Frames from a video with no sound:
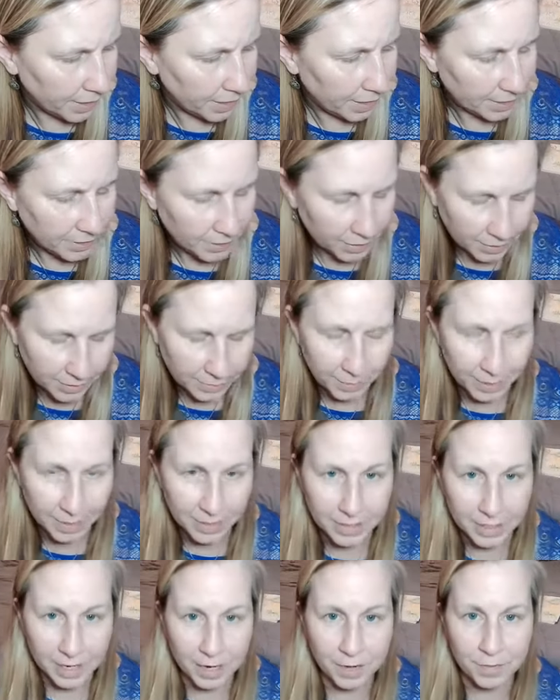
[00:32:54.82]
it talks
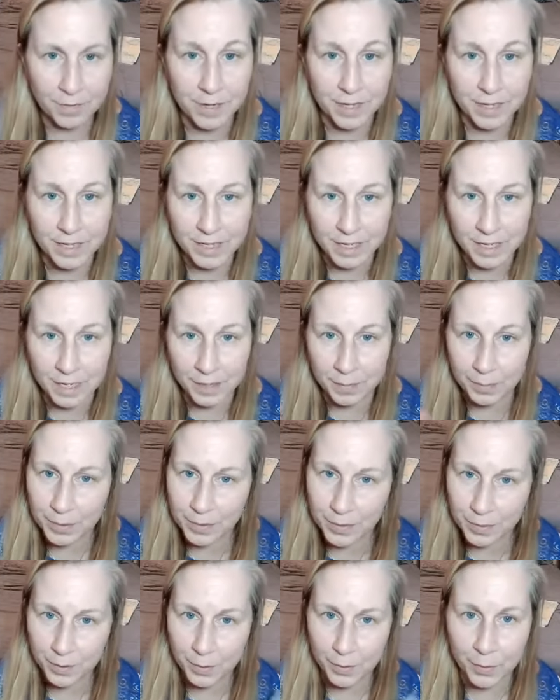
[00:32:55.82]
about diving deep,
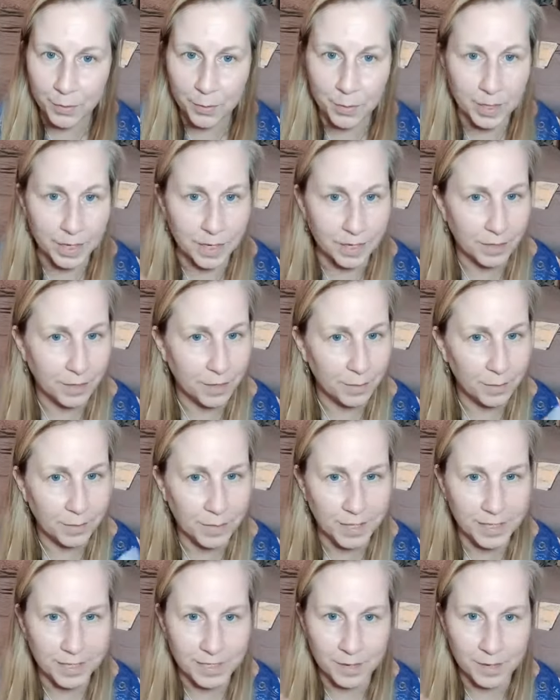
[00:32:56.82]
so it could
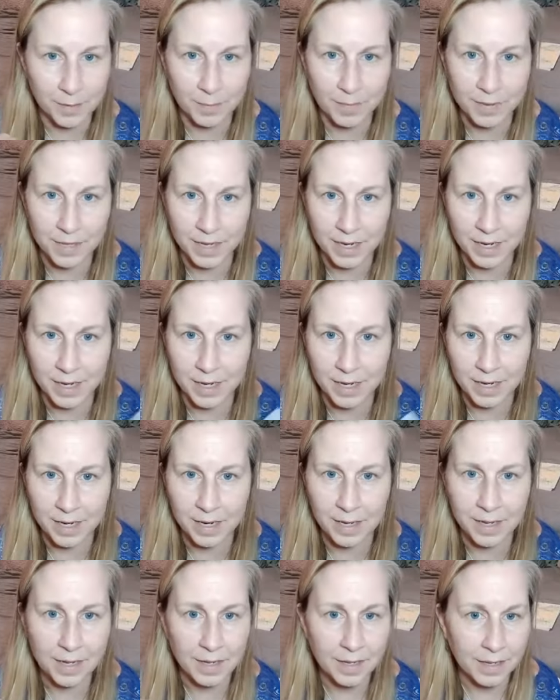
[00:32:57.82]
be
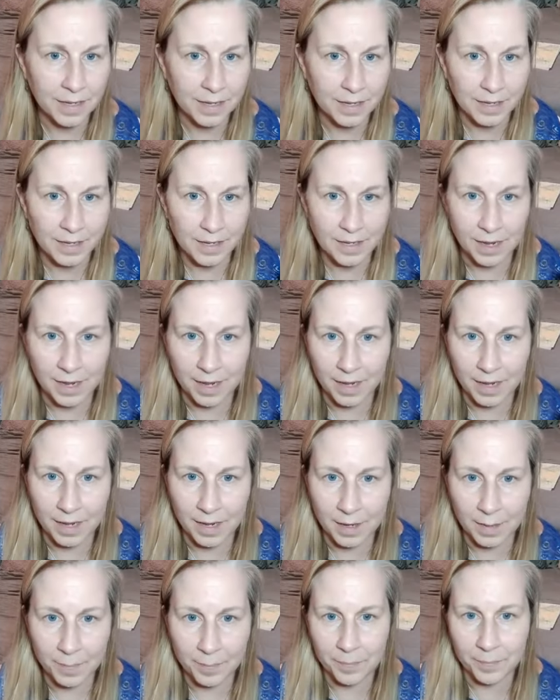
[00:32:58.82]
something,
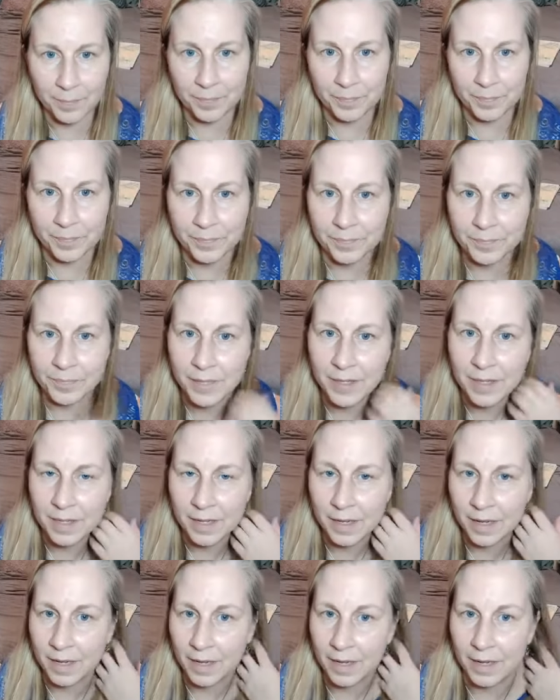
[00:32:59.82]

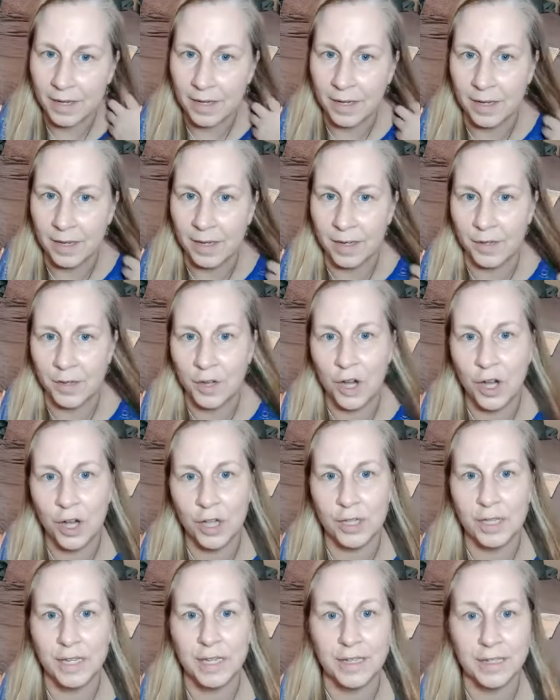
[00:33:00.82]
a
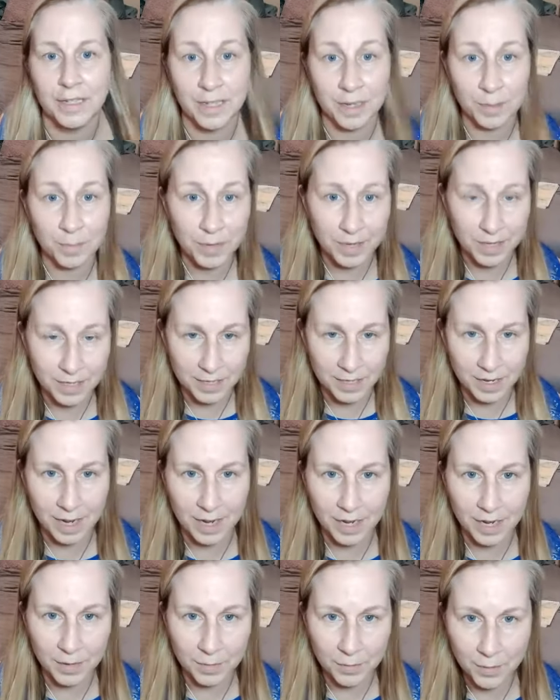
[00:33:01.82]
calling deep
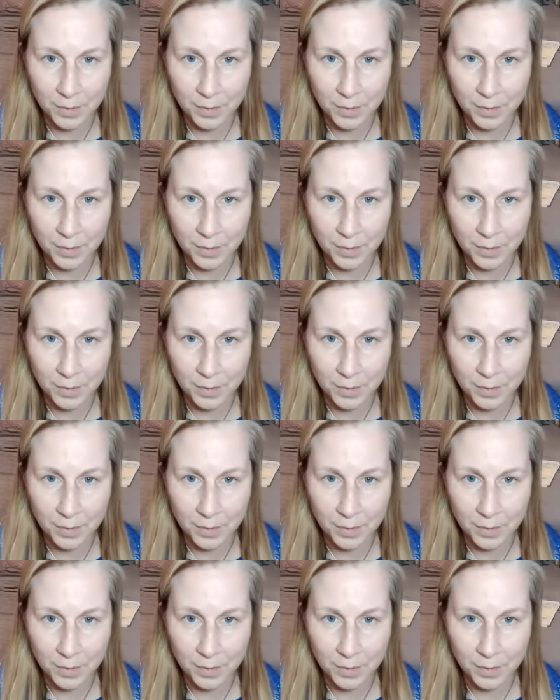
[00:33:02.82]
inside of